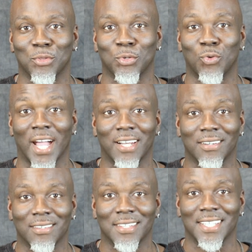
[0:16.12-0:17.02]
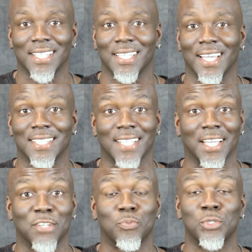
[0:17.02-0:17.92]
the writer, the
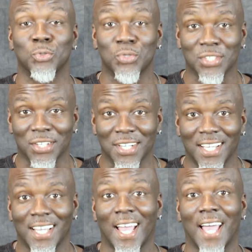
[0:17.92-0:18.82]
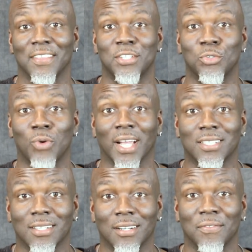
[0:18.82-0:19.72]
executive producer, and the
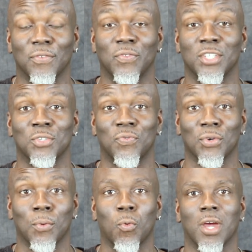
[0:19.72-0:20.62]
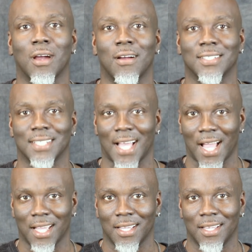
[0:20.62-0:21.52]
director of the feature film Where Hearts
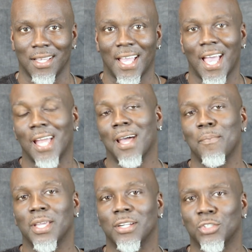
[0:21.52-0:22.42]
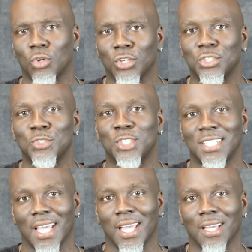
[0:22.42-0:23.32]
Lie. And I'm here to talk to you
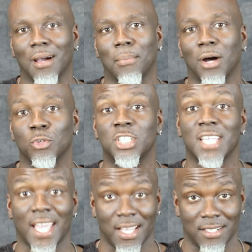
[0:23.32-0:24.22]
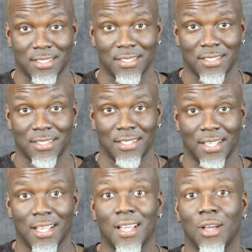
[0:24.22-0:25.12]
today about change,
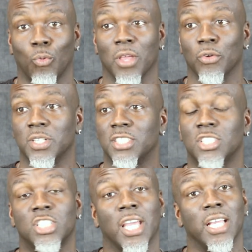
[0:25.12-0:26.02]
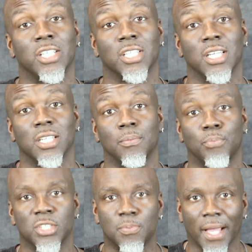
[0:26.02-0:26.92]
whether it's change in
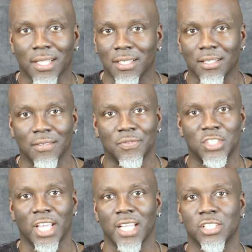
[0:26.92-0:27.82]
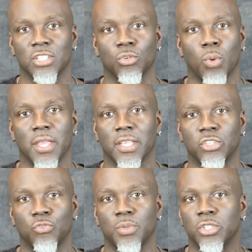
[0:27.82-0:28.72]
perspective, change in the way
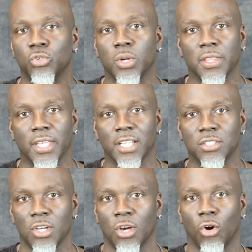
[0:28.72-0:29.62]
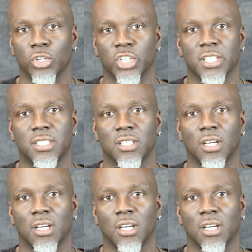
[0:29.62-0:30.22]
that you've been doing things, or just